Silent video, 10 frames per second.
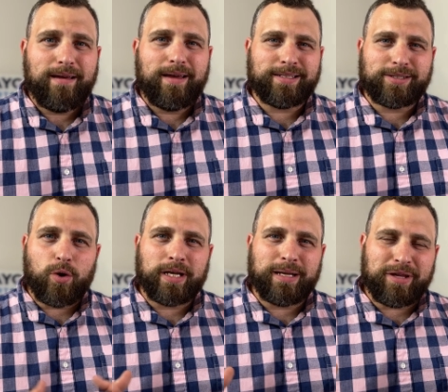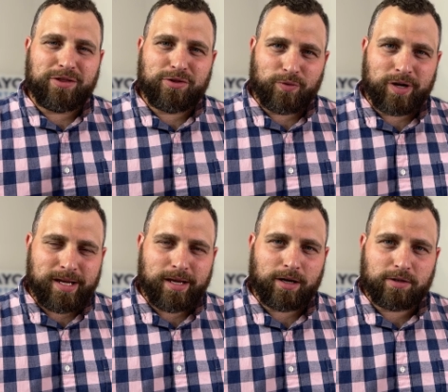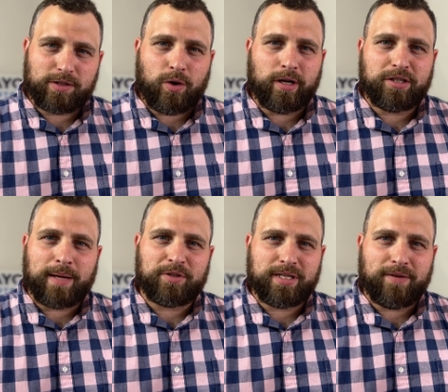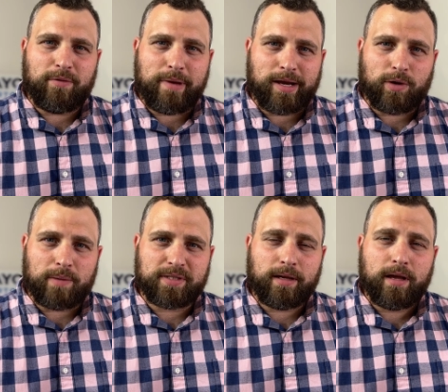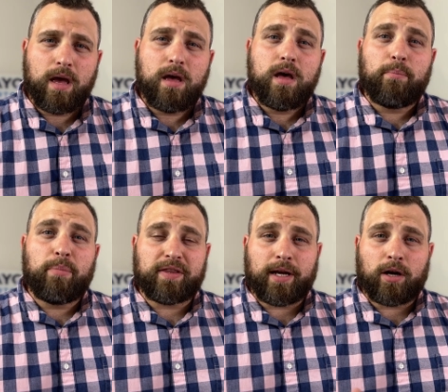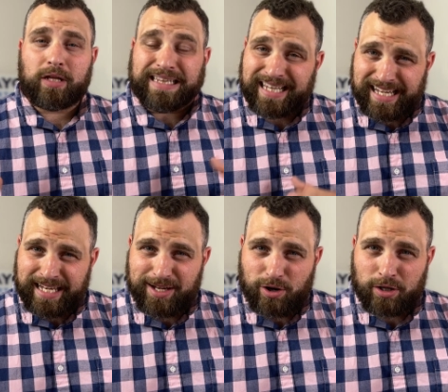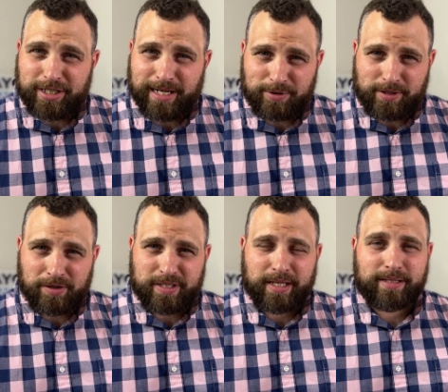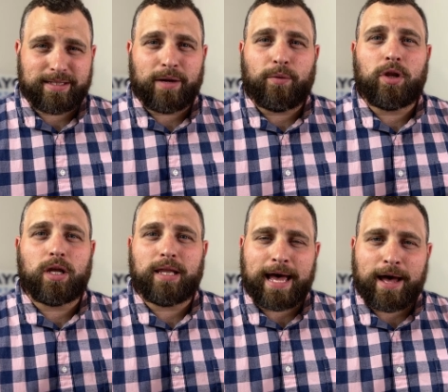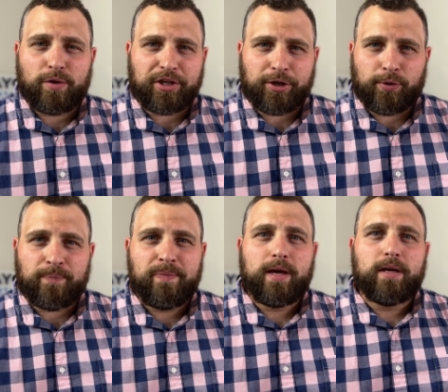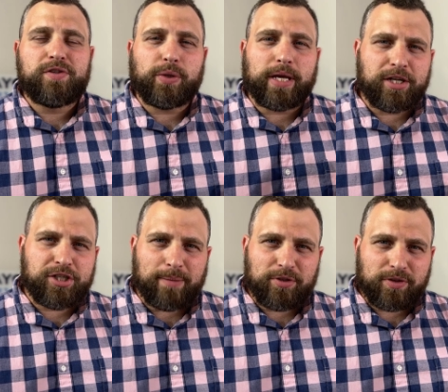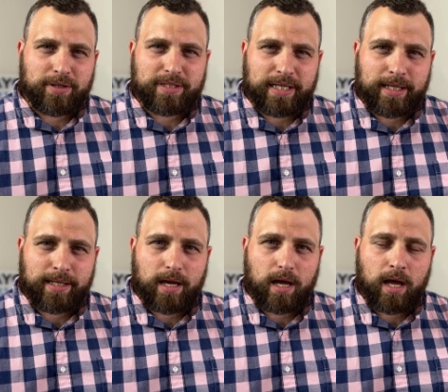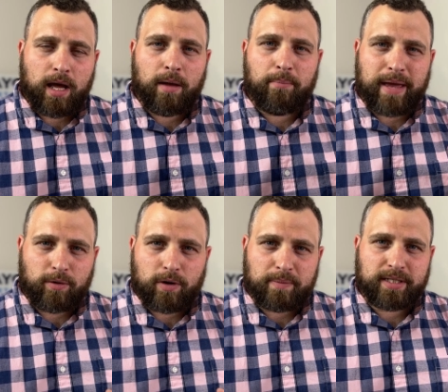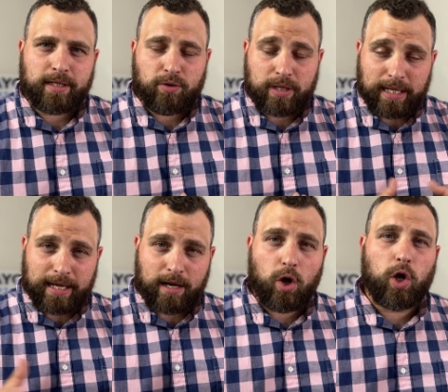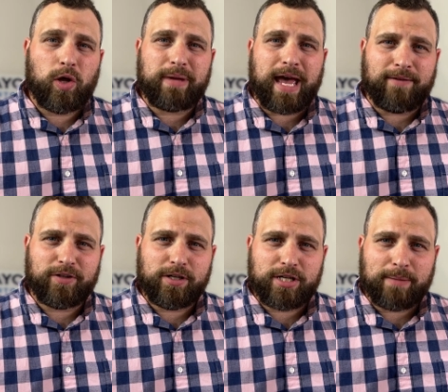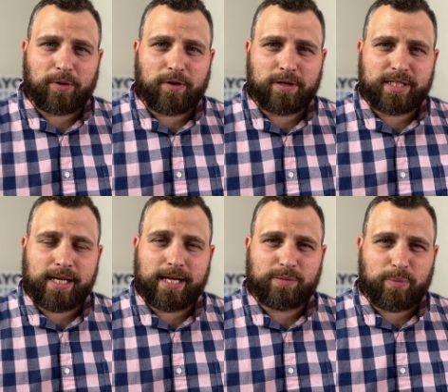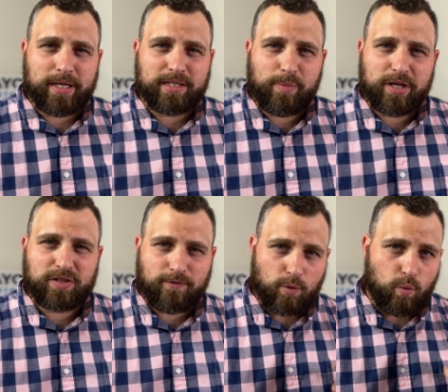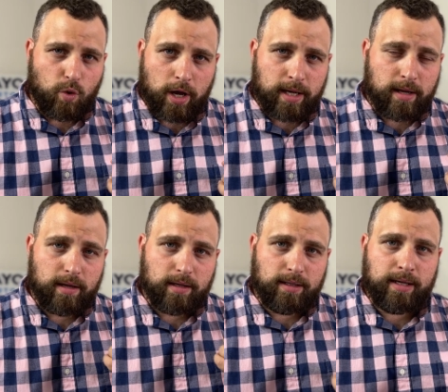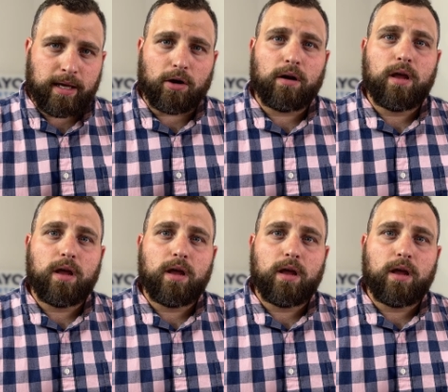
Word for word: is going to be three years on a Chapter 7 bankruptcy. But they're lenient on Chapter 13s. They will allow you to get a Chapter 13 uh, bankruptcy, you can get a home after your Chapter 13 has been dismissed for one year.